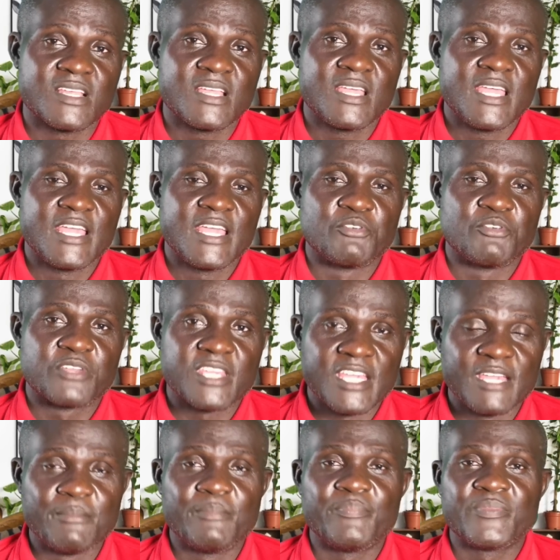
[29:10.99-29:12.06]
you know,
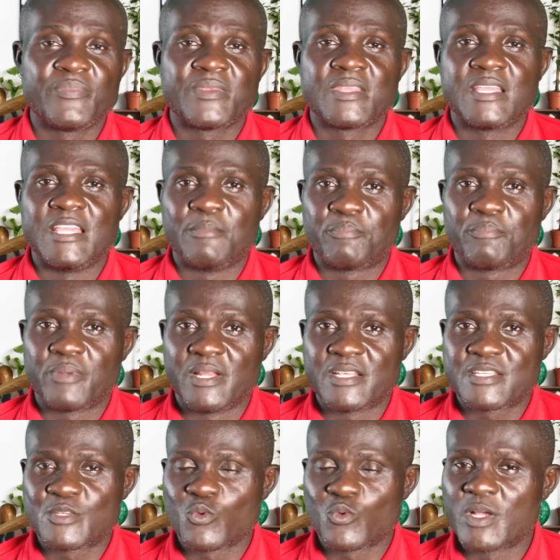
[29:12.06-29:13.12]
came in place
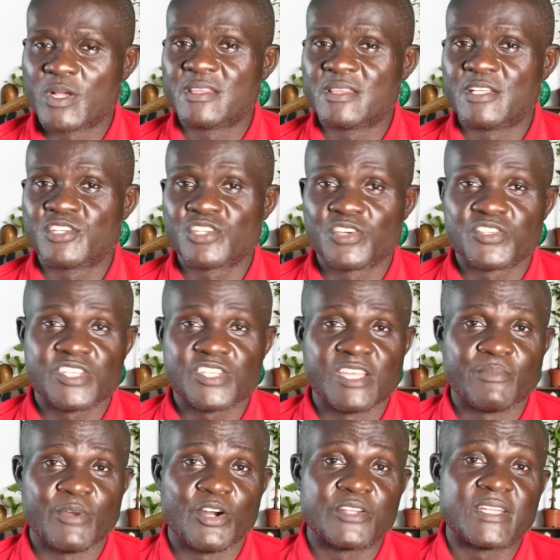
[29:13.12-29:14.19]
when the church came
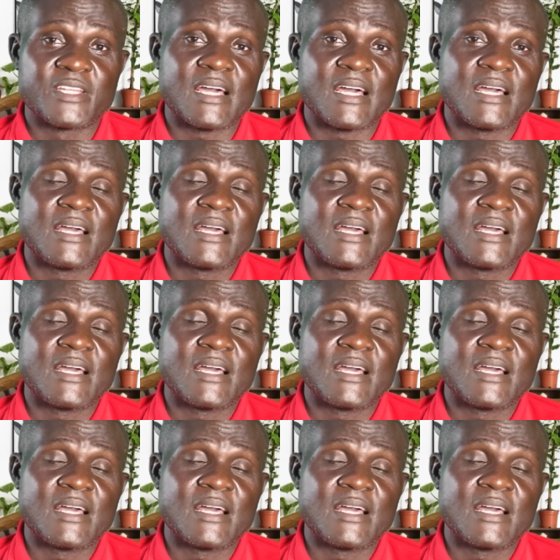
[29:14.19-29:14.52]
under